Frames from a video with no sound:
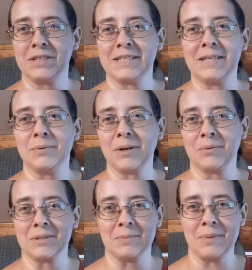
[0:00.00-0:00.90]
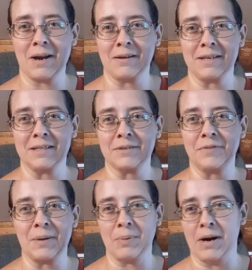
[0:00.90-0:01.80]
to see what it was about, it's a
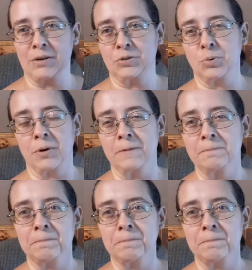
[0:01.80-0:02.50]
vampire story.